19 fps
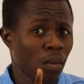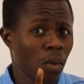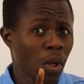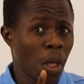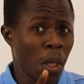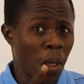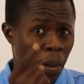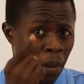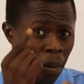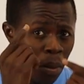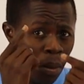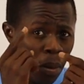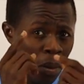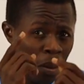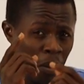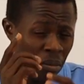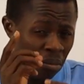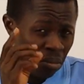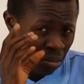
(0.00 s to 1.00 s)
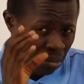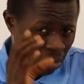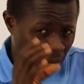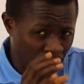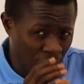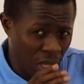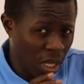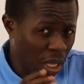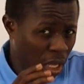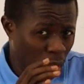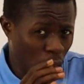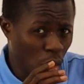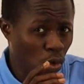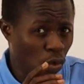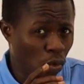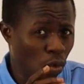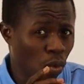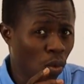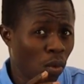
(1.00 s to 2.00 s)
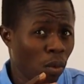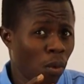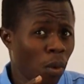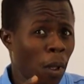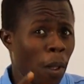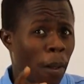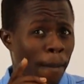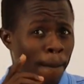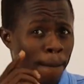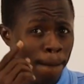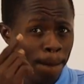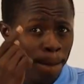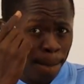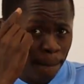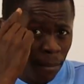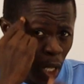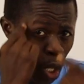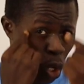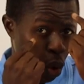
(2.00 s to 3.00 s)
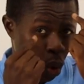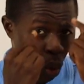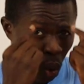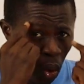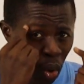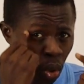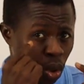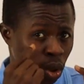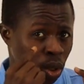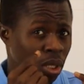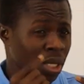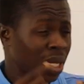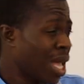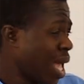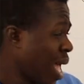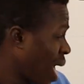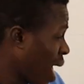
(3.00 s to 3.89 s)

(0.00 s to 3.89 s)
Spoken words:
to bring the negative sign, then your answer will be wrong.